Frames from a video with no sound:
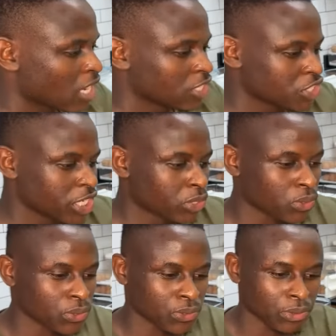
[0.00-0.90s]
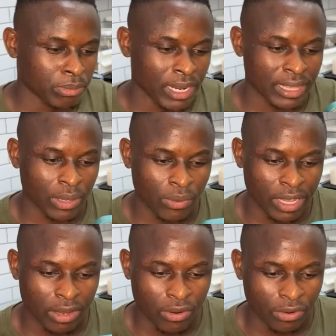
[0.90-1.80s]
Shiku, by the
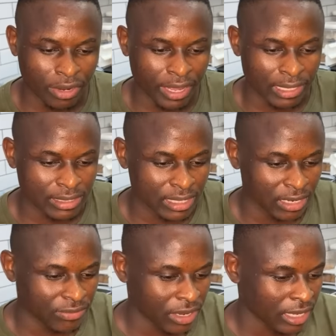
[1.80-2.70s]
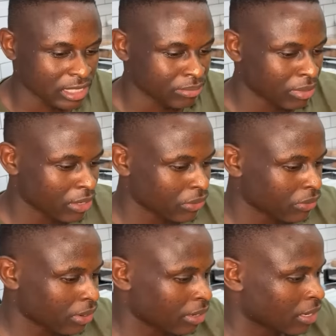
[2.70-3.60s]
way, Koree and Sylvia, it's
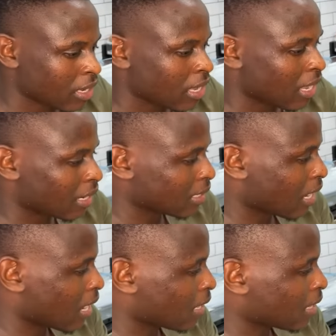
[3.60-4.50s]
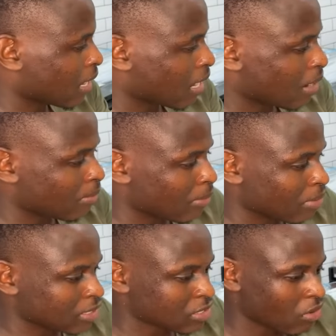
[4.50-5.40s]
Mbeyu, and I am a
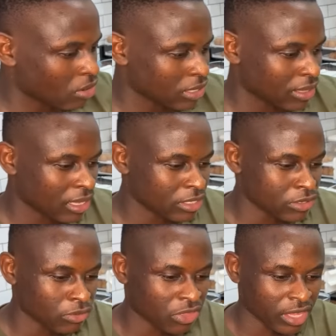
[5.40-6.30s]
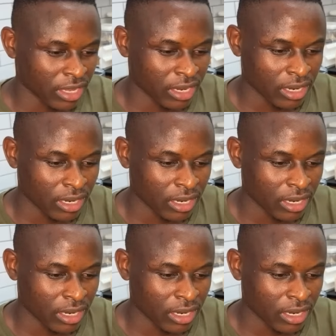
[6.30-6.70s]
bit older than you think.